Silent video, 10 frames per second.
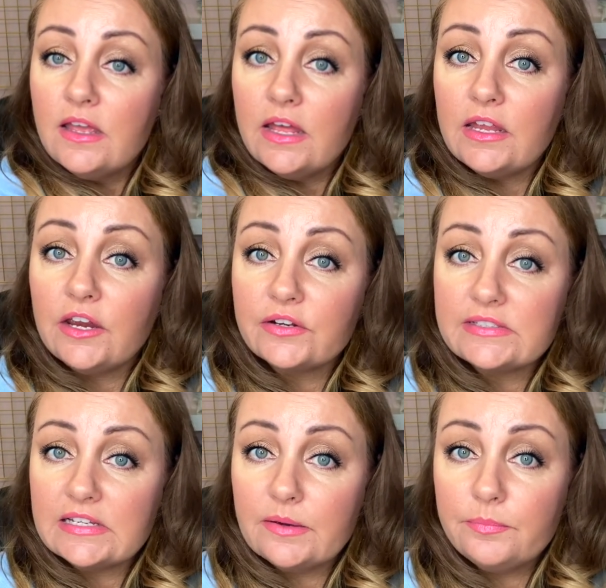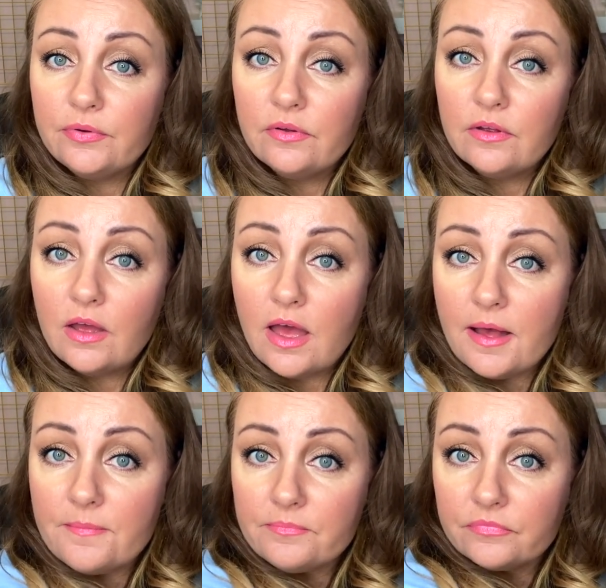an air zip
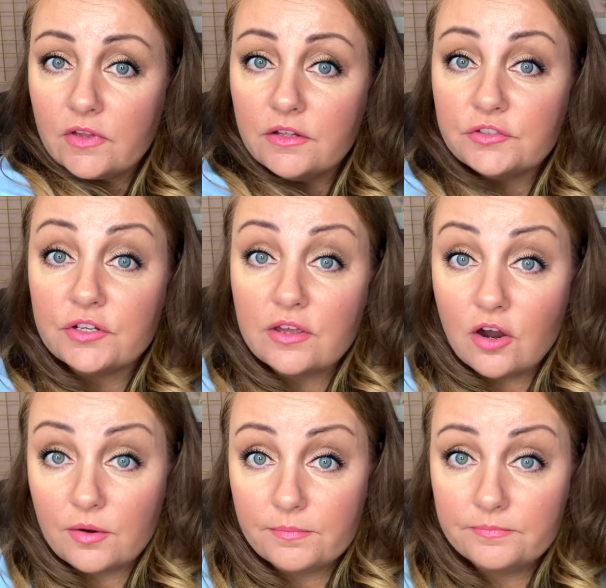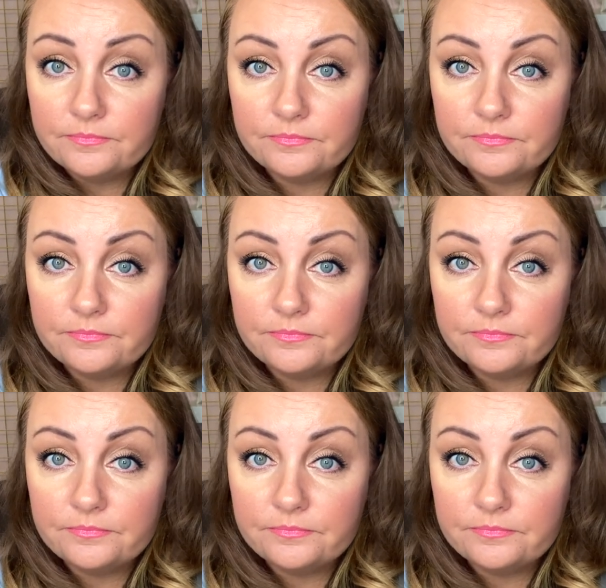under the arm.